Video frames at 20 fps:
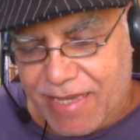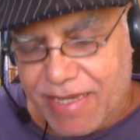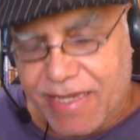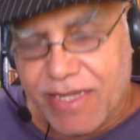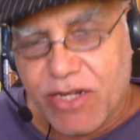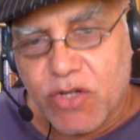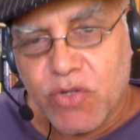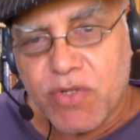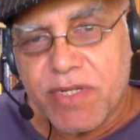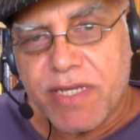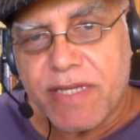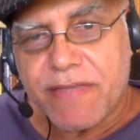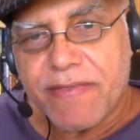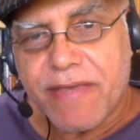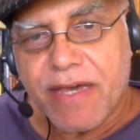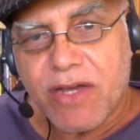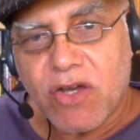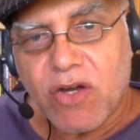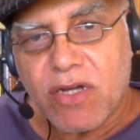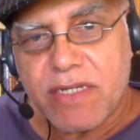including
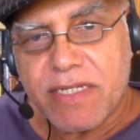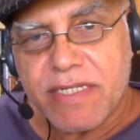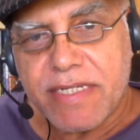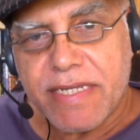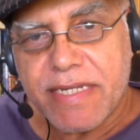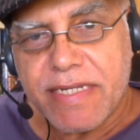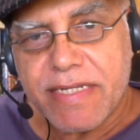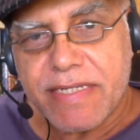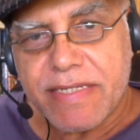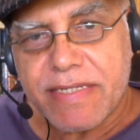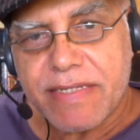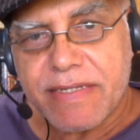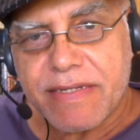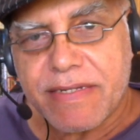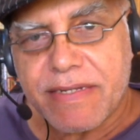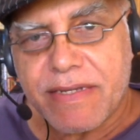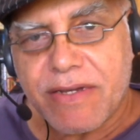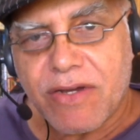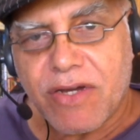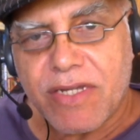their content,
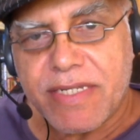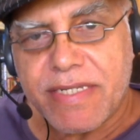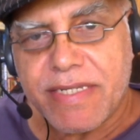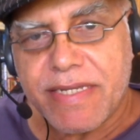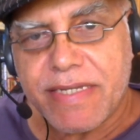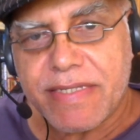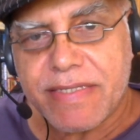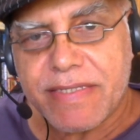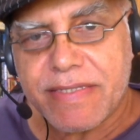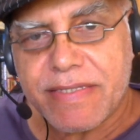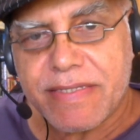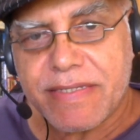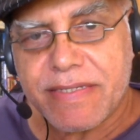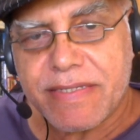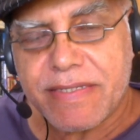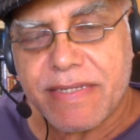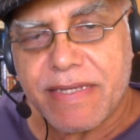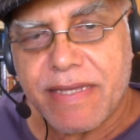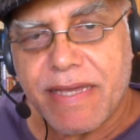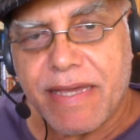
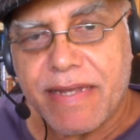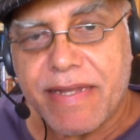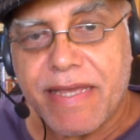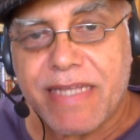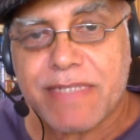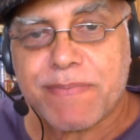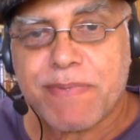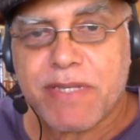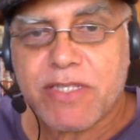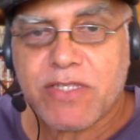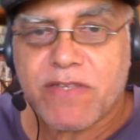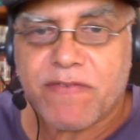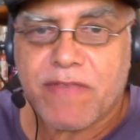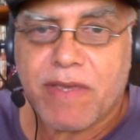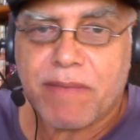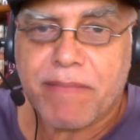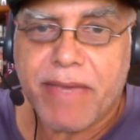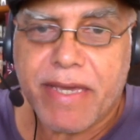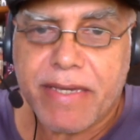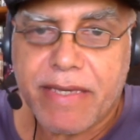context, and aspects of
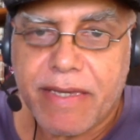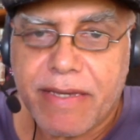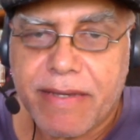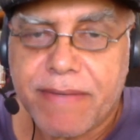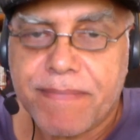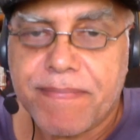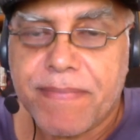their making.